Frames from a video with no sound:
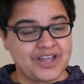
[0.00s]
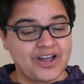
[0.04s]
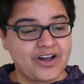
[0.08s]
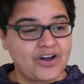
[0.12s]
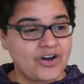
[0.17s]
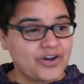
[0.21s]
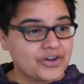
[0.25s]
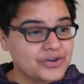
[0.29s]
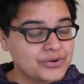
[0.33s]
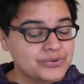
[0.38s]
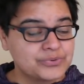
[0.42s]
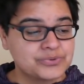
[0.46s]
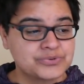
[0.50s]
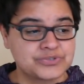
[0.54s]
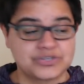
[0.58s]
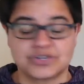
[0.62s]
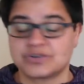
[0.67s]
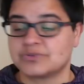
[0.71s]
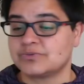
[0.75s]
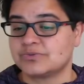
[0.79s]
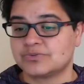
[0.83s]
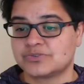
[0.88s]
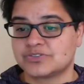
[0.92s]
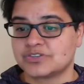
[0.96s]
I
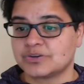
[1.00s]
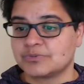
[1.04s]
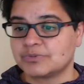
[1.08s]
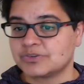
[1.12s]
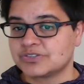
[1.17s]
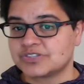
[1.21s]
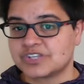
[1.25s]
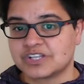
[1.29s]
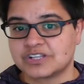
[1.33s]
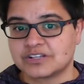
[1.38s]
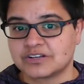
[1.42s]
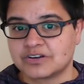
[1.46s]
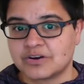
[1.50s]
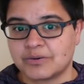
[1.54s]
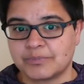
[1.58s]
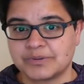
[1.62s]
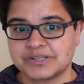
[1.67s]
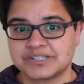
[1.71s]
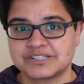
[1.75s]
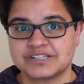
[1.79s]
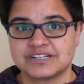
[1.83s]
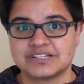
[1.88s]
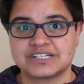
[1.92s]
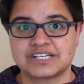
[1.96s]
also, someone said in the
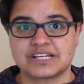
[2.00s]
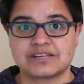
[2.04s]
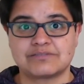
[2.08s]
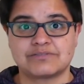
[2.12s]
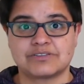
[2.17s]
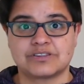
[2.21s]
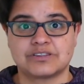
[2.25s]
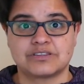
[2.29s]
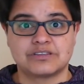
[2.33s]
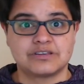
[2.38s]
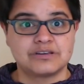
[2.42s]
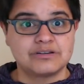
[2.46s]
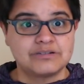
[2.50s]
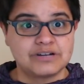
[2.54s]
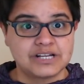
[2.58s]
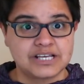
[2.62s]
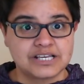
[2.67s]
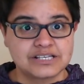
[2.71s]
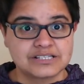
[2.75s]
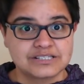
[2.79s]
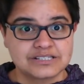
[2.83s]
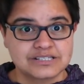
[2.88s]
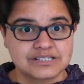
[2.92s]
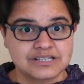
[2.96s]
comments that David
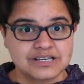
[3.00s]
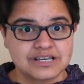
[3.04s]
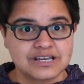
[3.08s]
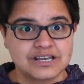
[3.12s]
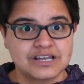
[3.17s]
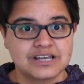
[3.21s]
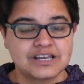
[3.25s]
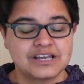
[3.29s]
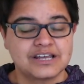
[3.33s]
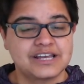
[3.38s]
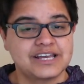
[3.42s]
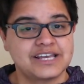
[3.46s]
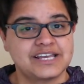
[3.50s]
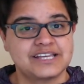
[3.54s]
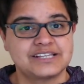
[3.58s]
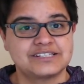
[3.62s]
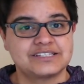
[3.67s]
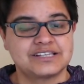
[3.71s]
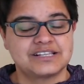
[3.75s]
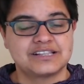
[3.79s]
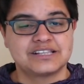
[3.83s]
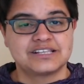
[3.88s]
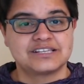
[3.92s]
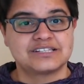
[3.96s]
Thewlis is
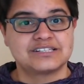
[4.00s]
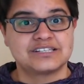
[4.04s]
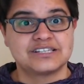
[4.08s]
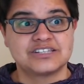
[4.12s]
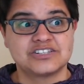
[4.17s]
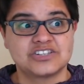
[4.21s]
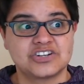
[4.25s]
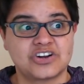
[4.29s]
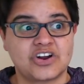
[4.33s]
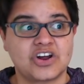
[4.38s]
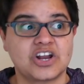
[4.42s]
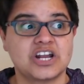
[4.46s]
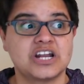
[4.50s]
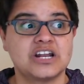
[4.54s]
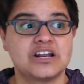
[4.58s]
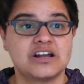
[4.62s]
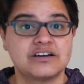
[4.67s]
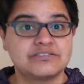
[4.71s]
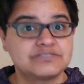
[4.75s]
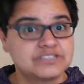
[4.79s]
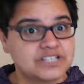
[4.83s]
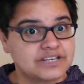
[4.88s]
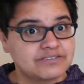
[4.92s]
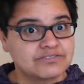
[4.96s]
in this season. I
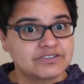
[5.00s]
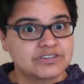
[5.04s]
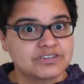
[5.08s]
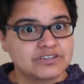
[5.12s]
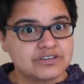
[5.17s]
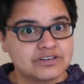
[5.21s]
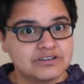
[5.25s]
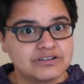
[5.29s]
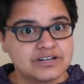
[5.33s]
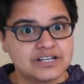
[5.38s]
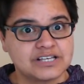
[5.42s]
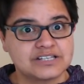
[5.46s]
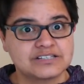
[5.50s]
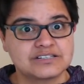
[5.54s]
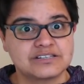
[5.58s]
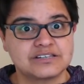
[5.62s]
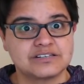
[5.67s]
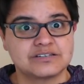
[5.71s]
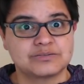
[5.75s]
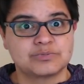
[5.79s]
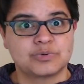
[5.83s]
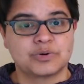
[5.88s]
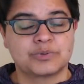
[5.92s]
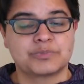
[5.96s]
love David Thewlis,
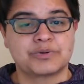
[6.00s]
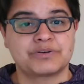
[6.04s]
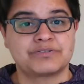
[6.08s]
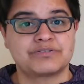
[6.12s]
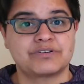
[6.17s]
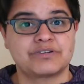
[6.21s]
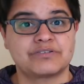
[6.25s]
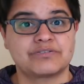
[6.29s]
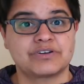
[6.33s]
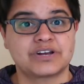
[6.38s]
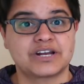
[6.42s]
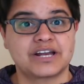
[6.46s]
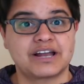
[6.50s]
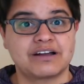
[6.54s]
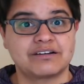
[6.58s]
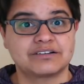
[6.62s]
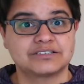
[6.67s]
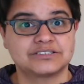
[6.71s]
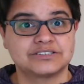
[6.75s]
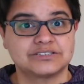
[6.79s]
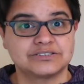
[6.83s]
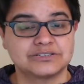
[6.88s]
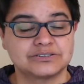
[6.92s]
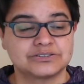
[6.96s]
he's one of my favourite
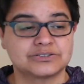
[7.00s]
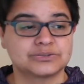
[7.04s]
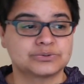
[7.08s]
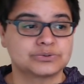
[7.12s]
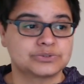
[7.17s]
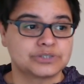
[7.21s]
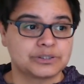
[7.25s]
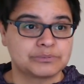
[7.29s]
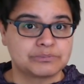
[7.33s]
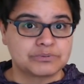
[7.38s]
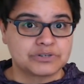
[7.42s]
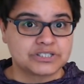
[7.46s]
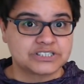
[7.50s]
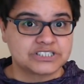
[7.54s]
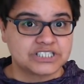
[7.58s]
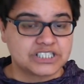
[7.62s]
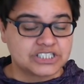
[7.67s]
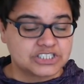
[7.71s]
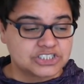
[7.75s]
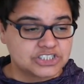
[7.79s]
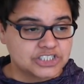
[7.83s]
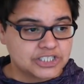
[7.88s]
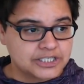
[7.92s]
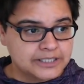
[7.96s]
characters, also
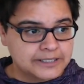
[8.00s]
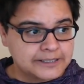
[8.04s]
British.